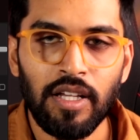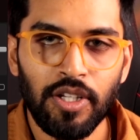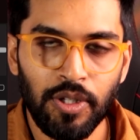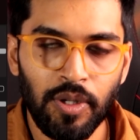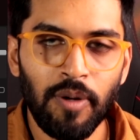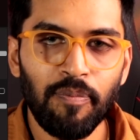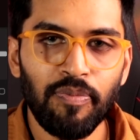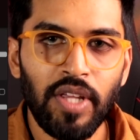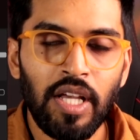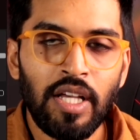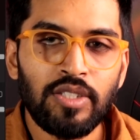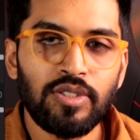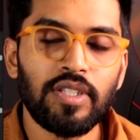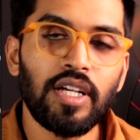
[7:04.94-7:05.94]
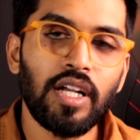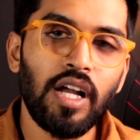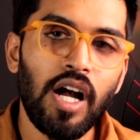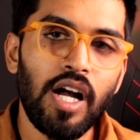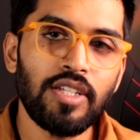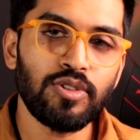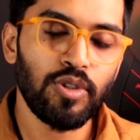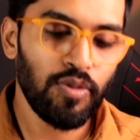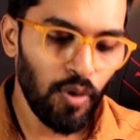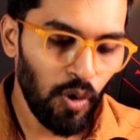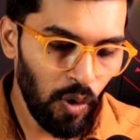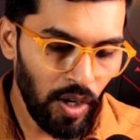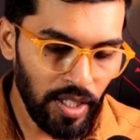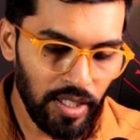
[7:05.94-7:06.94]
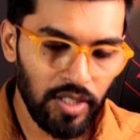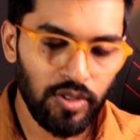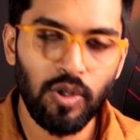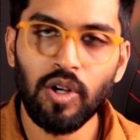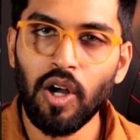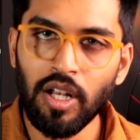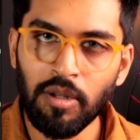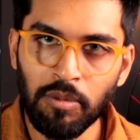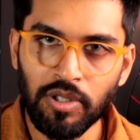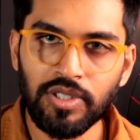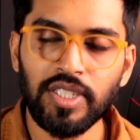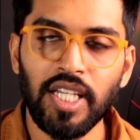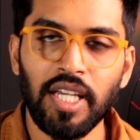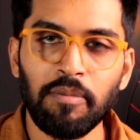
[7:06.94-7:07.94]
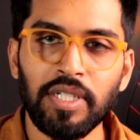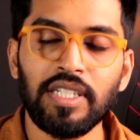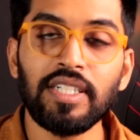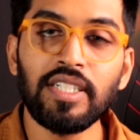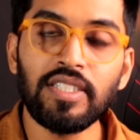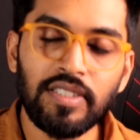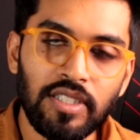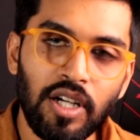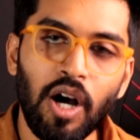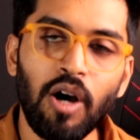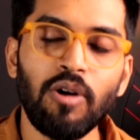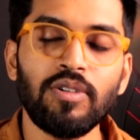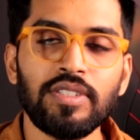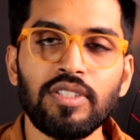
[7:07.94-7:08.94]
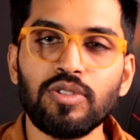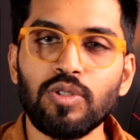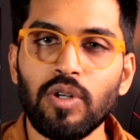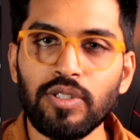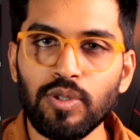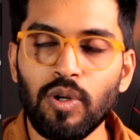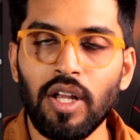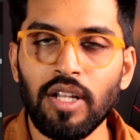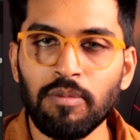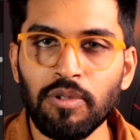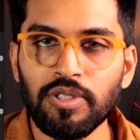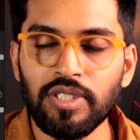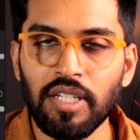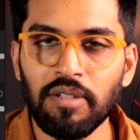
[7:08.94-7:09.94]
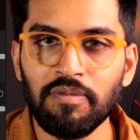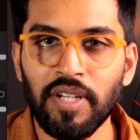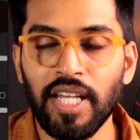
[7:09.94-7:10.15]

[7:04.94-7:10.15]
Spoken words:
you know? So the cost of all these are almost same, and the discounts is also almost same.